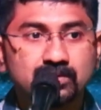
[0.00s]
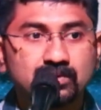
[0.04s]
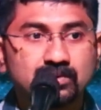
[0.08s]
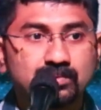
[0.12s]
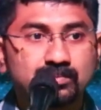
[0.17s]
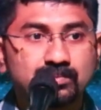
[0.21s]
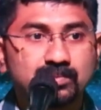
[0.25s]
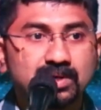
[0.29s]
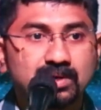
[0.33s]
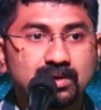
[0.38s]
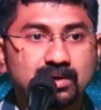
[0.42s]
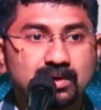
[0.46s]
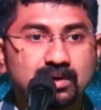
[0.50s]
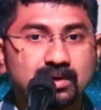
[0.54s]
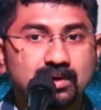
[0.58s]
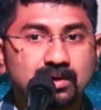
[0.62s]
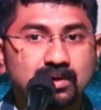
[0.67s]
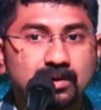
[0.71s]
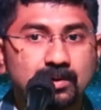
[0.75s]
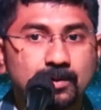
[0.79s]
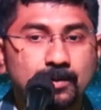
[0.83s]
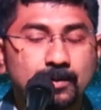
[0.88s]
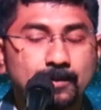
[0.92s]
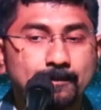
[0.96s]
You know,
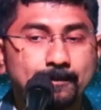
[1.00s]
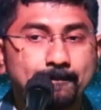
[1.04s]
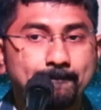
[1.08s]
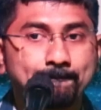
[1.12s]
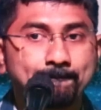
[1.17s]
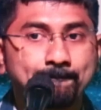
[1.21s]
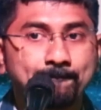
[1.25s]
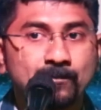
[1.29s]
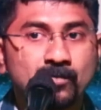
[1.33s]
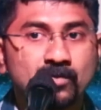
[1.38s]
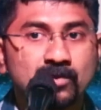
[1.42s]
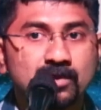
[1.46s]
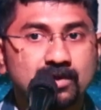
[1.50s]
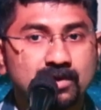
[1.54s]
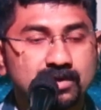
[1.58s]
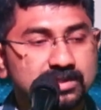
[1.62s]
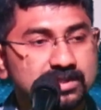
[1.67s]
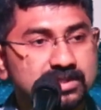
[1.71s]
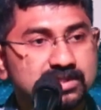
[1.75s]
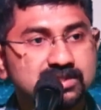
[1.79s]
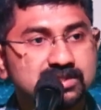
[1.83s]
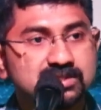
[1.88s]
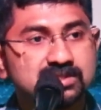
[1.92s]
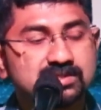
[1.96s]
uh,
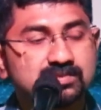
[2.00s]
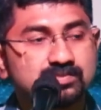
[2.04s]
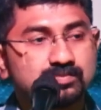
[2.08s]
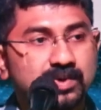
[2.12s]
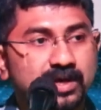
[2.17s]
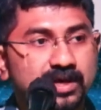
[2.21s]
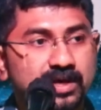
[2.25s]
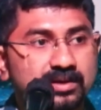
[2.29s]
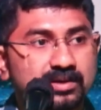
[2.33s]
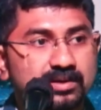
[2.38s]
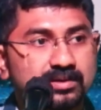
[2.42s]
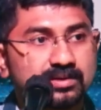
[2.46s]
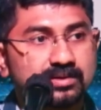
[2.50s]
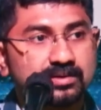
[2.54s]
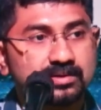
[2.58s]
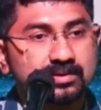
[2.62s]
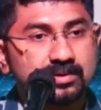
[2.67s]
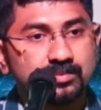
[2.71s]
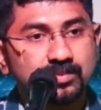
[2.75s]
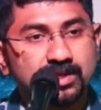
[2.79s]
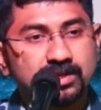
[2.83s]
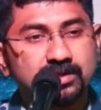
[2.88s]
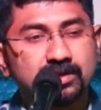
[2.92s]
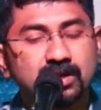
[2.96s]
uh this is by
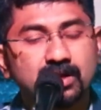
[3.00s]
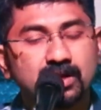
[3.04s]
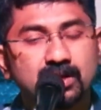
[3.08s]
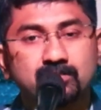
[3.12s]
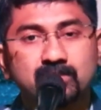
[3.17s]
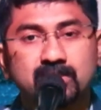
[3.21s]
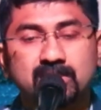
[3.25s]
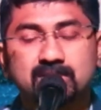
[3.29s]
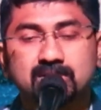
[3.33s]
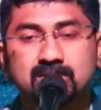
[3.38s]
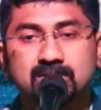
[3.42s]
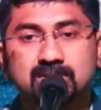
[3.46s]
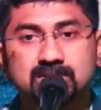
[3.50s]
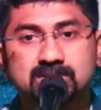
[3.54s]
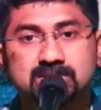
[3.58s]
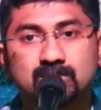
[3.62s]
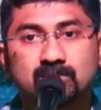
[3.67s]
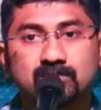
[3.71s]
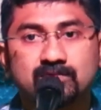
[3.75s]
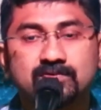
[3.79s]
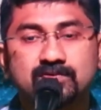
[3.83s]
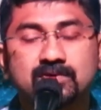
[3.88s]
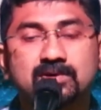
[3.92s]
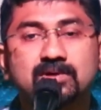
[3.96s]
uh, Billy Graham and uh,
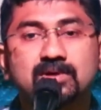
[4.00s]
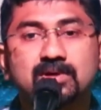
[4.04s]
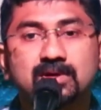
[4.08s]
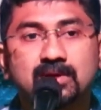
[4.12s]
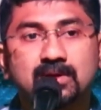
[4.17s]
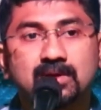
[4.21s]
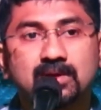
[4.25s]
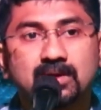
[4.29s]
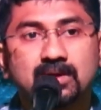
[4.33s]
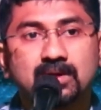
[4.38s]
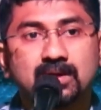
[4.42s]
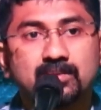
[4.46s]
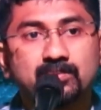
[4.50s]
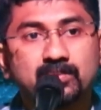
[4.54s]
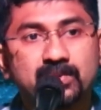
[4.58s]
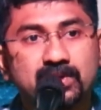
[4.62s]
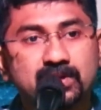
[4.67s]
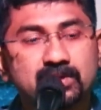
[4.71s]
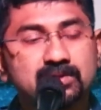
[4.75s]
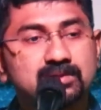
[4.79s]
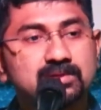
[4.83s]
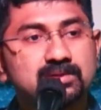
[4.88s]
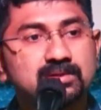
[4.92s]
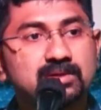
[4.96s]
some of the
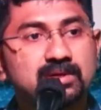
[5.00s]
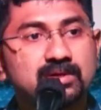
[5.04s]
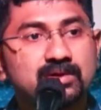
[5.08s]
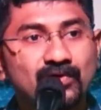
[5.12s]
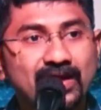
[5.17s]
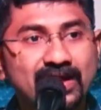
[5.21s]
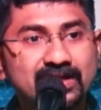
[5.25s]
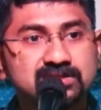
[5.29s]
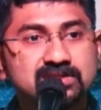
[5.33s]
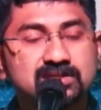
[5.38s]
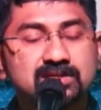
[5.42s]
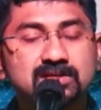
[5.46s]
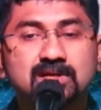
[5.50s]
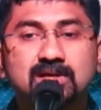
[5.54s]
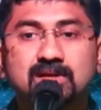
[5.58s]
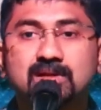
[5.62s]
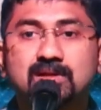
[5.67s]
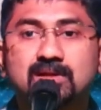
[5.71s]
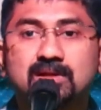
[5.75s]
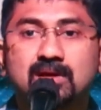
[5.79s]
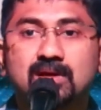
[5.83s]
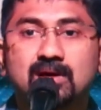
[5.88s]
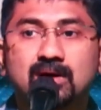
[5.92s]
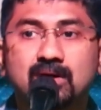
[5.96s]
eminent
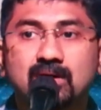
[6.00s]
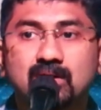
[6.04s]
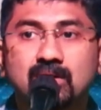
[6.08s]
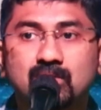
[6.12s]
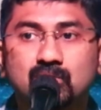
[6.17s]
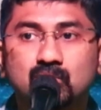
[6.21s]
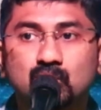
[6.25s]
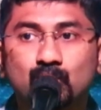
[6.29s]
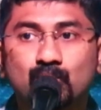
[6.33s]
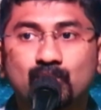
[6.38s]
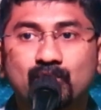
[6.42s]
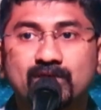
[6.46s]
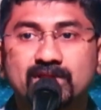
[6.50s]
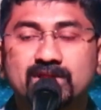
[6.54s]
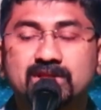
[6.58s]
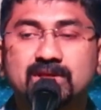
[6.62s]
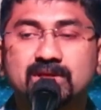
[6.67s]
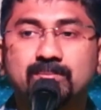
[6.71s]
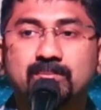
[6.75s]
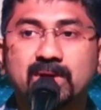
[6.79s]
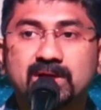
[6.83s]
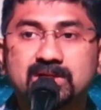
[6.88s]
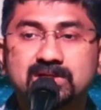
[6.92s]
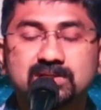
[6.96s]
evangelical group when
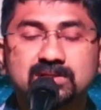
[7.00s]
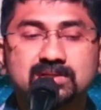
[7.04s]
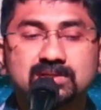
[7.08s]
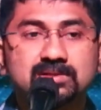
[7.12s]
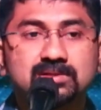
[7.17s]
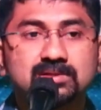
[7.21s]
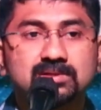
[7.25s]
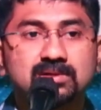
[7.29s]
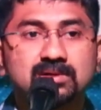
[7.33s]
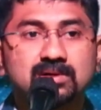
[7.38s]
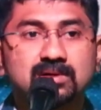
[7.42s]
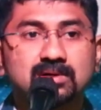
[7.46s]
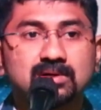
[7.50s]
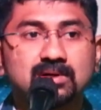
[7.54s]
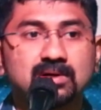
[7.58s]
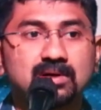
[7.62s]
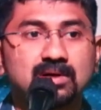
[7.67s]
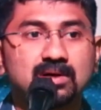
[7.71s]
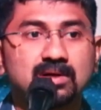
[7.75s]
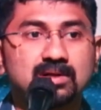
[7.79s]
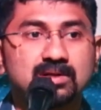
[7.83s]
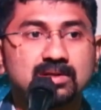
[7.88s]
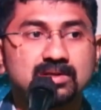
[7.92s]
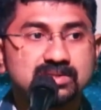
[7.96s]
they met in
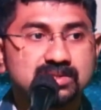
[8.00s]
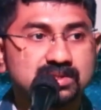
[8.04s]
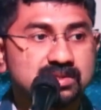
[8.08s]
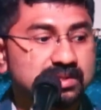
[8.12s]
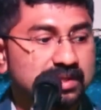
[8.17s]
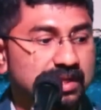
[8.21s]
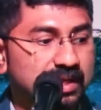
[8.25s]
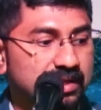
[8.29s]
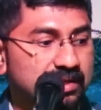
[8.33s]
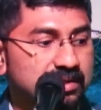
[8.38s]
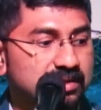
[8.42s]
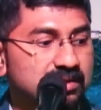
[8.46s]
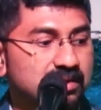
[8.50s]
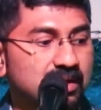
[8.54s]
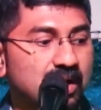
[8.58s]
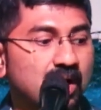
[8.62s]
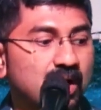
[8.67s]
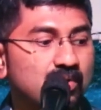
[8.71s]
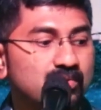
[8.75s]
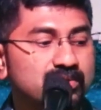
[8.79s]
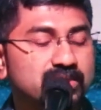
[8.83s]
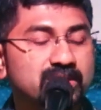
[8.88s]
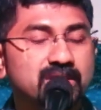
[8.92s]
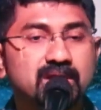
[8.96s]
uh, and
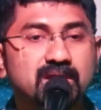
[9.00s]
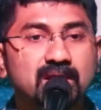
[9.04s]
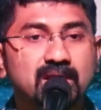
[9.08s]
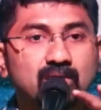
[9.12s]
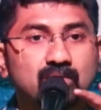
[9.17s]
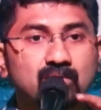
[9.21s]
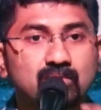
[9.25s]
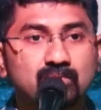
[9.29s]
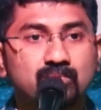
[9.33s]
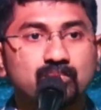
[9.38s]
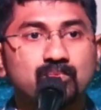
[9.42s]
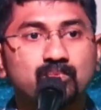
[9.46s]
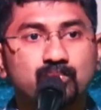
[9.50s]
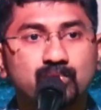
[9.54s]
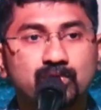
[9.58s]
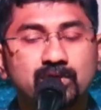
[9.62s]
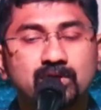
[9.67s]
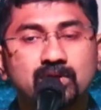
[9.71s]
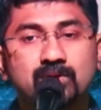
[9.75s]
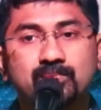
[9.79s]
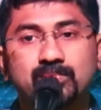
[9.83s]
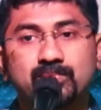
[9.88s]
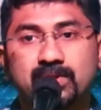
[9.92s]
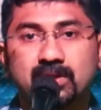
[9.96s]
how they have
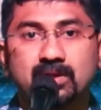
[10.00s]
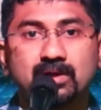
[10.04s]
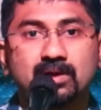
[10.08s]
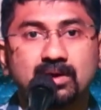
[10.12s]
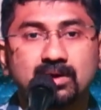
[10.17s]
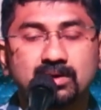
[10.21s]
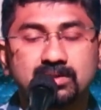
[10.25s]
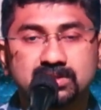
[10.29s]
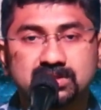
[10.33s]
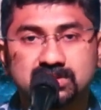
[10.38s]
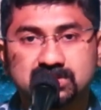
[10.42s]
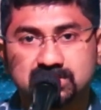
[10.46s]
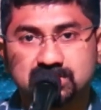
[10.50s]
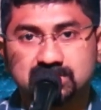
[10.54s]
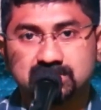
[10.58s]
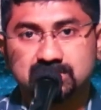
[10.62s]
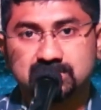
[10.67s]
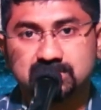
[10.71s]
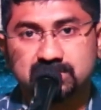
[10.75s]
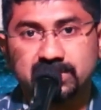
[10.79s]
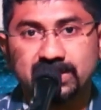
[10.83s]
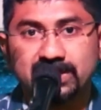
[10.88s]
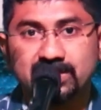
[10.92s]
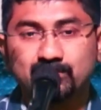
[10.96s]
put it up here. This
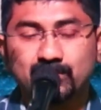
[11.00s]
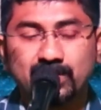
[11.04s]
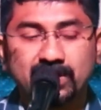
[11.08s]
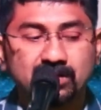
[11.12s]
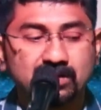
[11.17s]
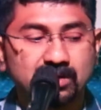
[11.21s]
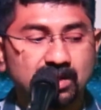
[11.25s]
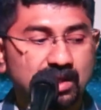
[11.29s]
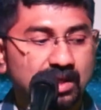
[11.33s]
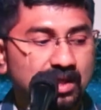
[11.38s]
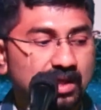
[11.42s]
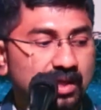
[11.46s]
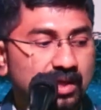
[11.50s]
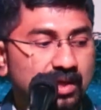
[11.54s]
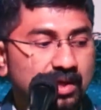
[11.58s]
statement: